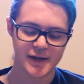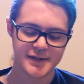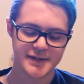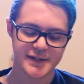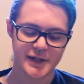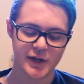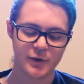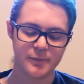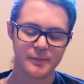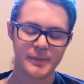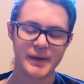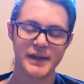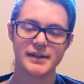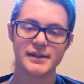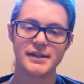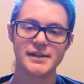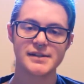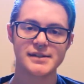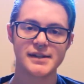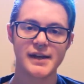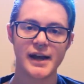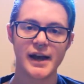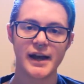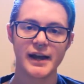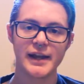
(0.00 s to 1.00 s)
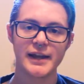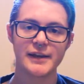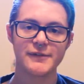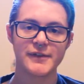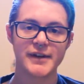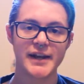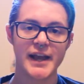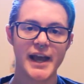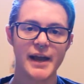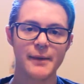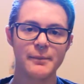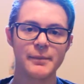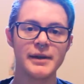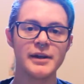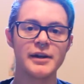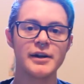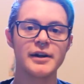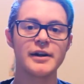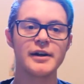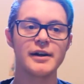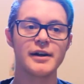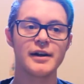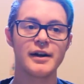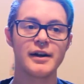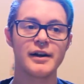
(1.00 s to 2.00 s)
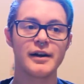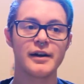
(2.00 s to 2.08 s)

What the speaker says: to help make this guy even happier,